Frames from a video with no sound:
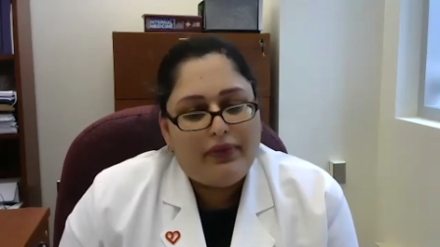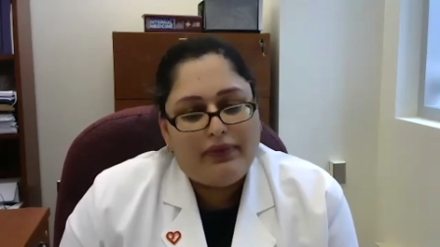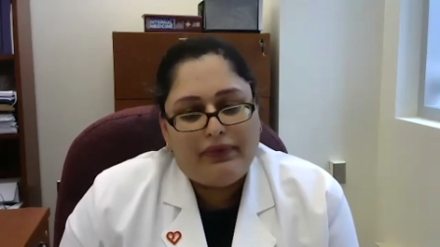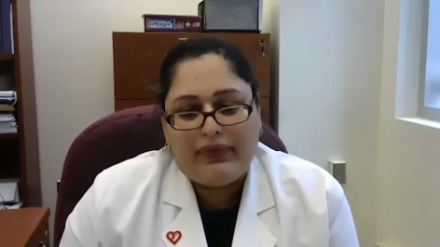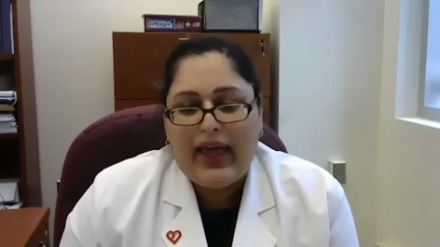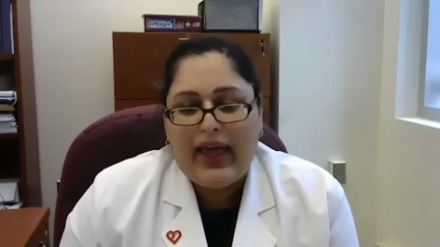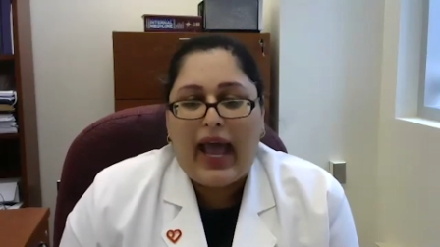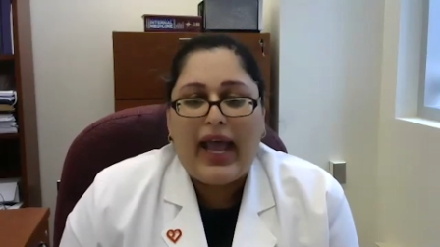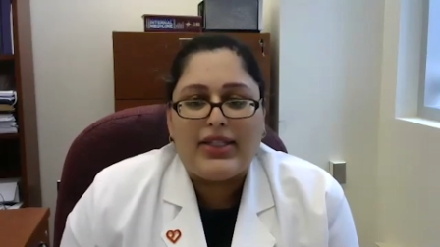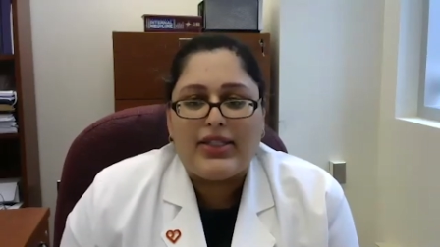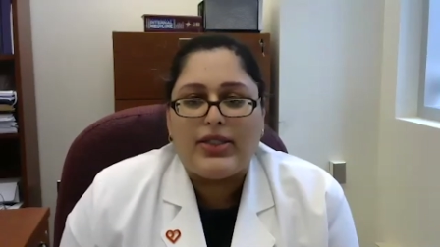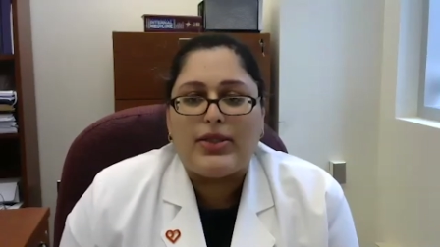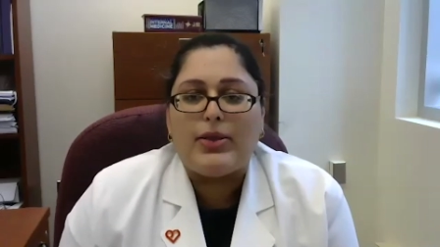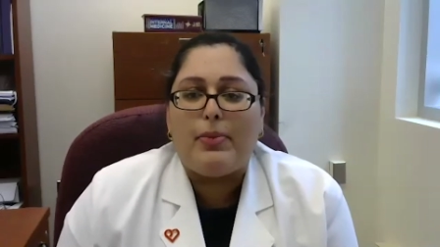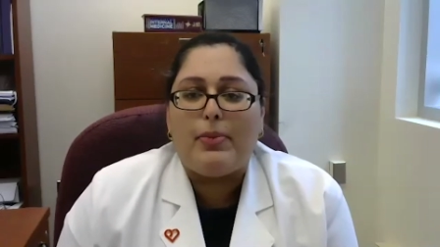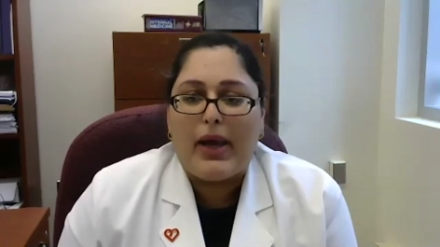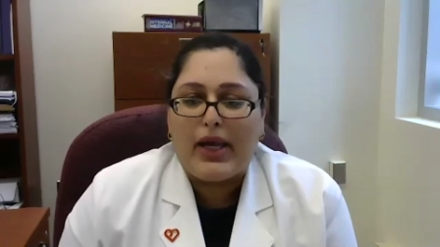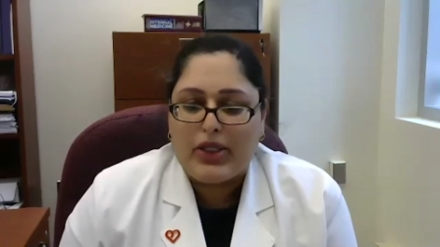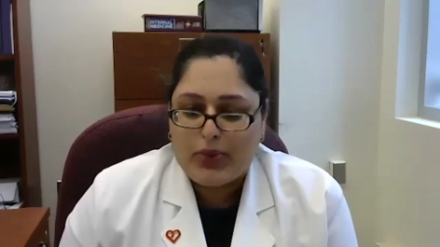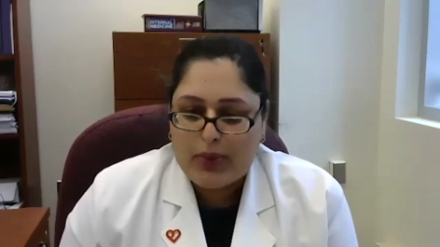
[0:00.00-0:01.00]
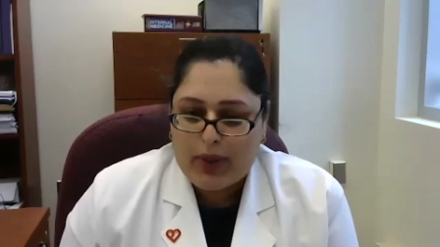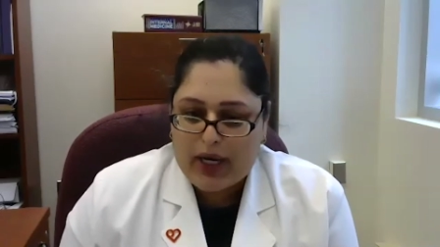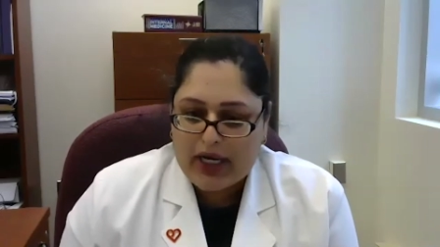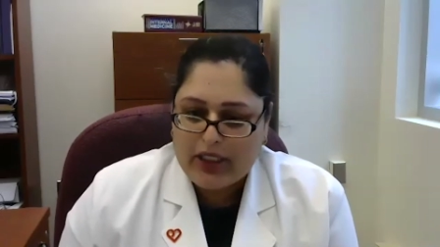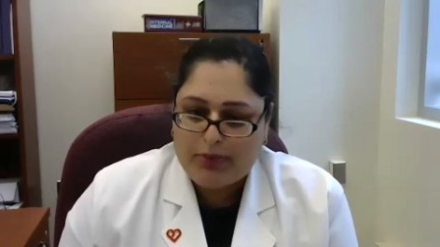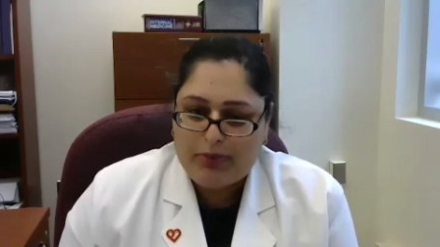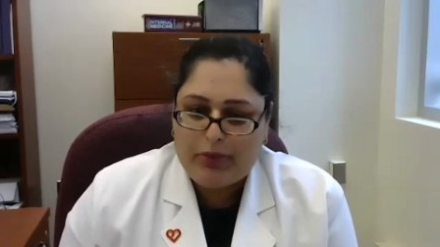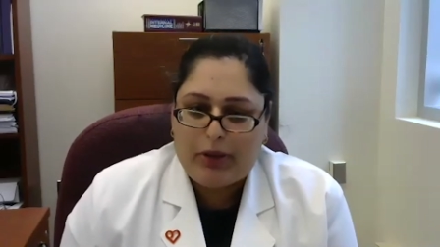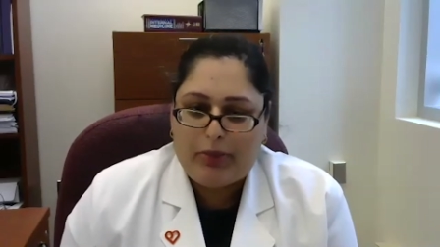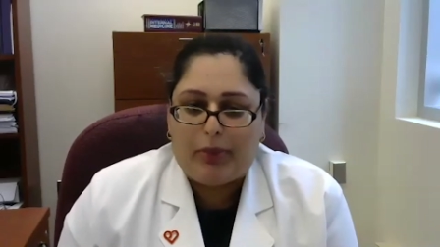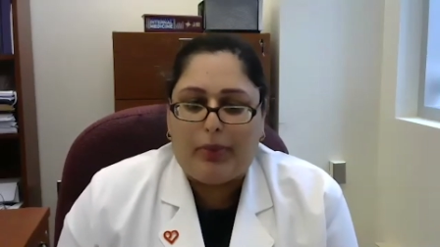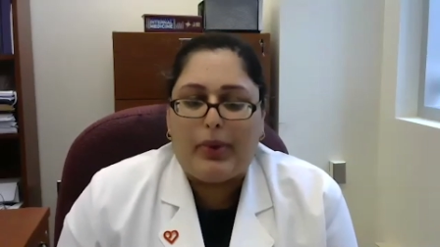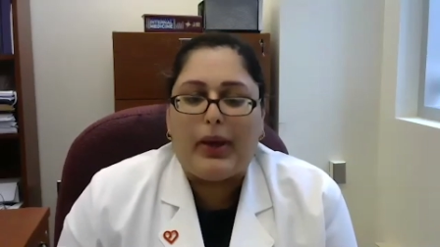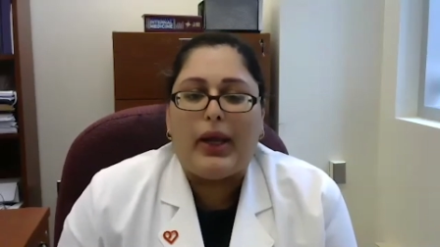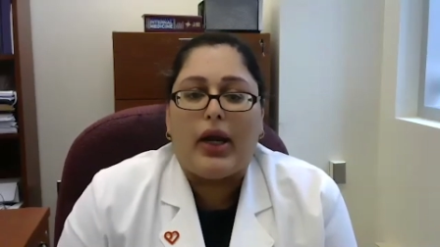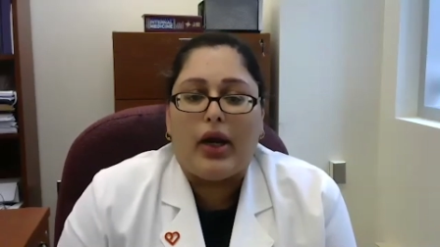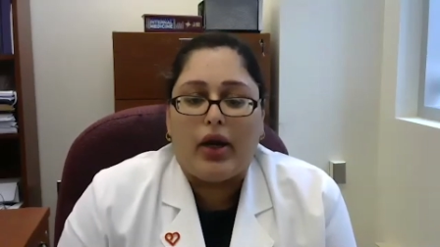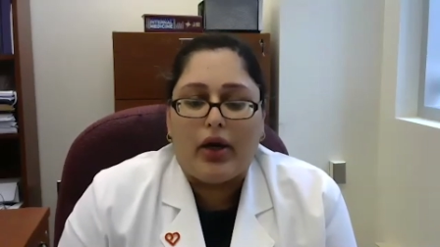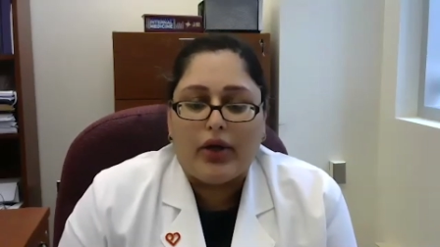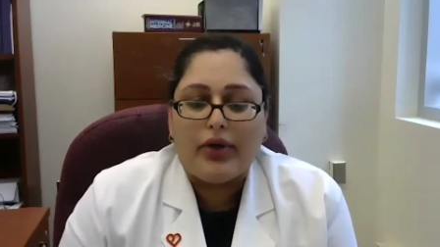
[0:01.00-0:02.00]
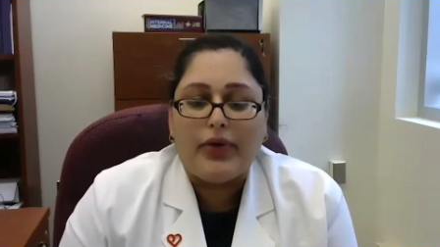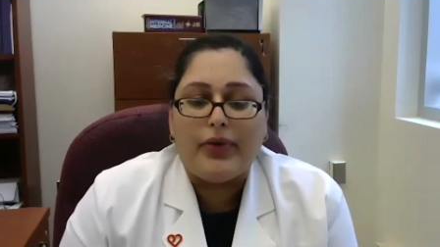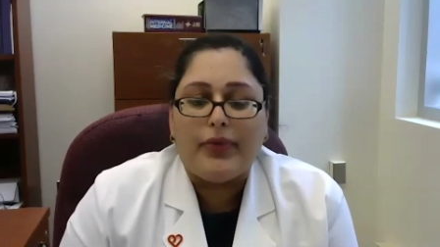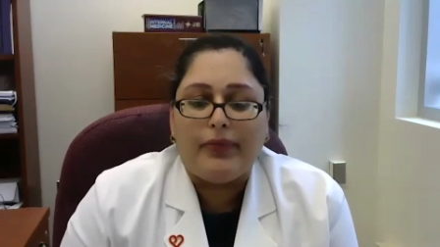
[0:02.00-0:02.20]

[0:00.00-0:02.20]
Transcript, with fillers: that's the best way to be prepared.